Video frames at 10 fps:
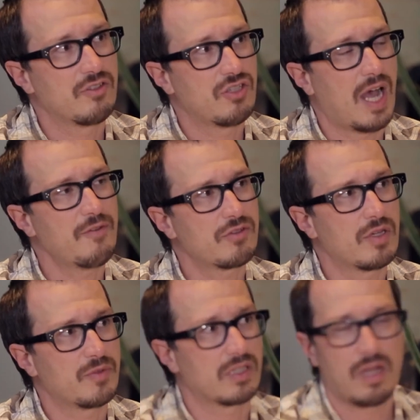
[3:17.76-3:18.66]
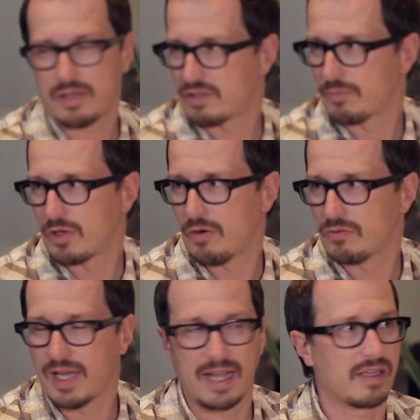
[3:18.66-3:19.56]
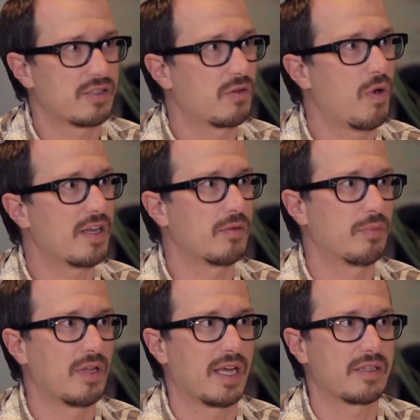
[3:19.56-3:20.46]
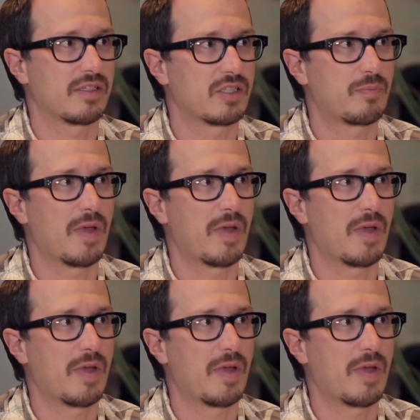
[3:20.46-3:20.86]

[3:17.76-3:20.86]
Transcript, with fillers: In JavaScript, to custom code that gets quite complex,